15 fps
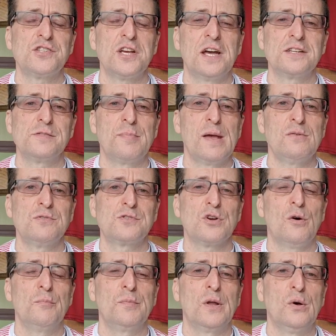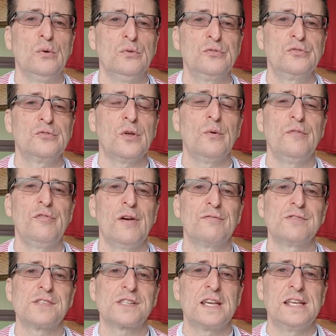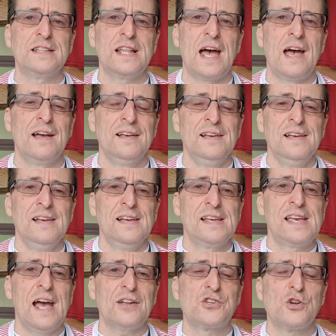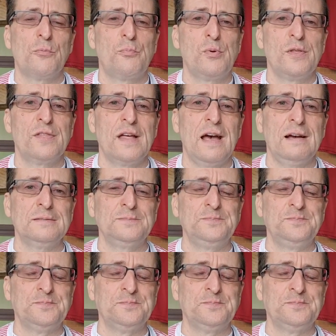chat about Tom Knowles, so if you haven't seen that, catch up with that.